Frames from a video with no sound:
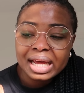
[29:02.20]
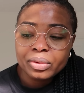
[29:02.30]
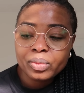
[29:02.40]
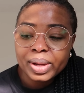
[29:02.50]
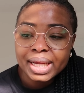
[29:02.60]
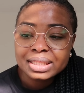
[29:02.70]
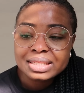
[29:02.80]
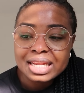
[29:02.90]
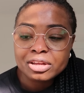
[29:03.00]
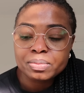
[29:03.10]
lightweight,
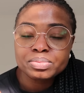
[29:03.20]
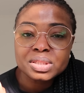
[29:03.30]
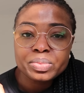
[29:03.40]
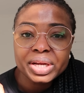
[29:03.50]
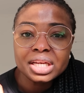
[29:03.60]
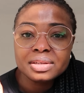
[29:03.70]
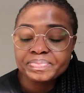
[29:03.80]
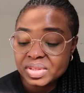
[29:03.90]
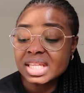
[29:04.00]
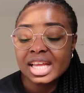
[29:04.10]
it's like a
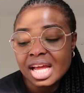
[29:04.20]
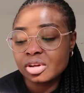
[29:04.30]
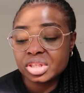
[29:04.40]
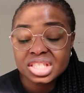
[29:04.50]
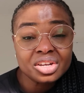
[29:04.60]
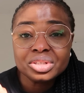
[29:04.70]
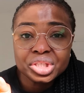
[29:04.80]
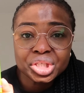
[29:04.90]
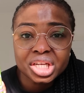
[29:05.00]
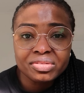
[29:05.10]
spraying, it's like, yeah, it's a
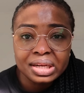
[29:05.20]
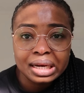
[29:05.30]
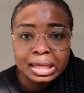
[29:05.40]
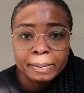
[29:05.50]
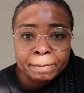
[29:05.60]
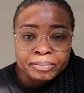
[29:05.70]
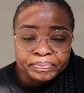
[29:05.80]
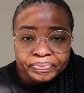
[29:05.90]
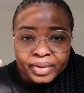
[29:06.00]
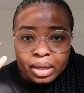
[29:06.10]
conditioner really.
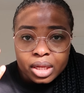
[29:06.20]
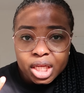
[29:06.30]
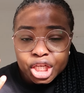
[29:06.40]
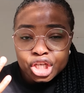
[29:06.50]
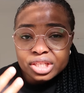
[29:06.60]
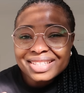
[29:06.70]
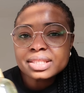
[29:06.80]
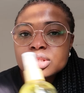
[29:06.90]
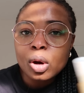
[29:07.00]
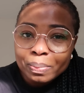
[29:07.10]
It
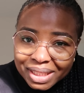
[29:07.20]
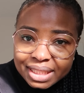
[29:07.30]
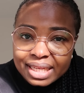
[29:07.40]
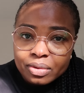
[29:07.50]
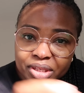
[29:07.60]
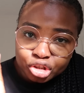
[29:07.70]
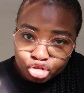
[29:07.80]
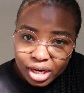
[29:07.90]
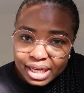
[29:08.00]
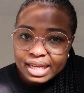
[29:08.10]
doesn't completely take the
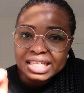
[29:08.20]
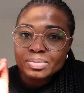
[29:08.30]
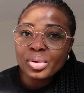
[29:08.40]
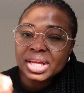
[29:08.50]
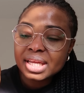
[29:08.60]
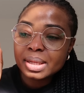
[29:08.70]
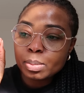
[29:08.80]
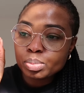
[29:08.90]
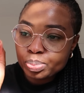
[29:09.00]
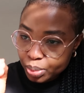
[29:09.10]
dryness, but
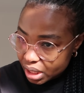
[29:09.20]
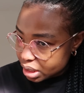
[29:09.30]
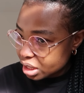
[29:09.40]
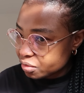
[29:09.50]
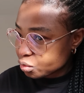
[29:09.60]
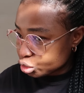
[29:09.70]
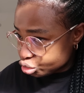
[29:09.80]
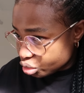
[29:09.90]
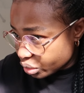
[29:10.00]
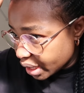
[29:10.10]
it
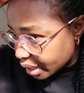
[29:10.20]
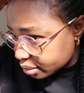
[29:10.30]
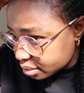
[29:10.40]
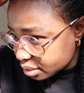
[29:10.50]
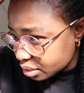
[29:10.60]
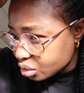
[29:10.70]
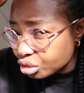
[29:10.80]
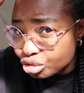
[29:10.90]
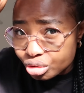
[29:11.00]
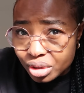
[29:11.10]
controls
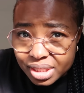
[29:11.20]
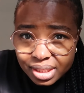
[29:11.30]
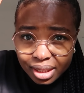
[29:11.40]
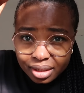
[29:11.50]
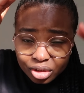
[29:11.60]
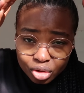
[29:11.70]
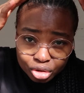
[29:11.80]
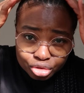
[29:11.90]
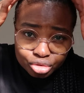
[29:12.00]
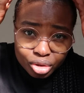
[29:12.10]

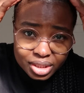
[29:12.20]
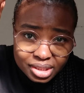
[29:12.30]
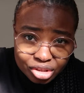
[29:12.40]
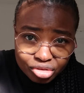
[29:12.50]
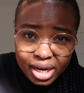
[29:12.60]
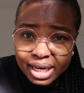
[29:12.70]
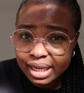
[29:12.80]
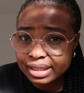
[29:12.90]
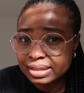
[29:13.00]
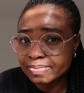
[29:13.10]
the
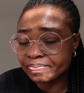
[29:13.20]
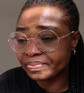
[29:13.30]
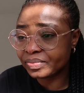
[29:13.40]
dryness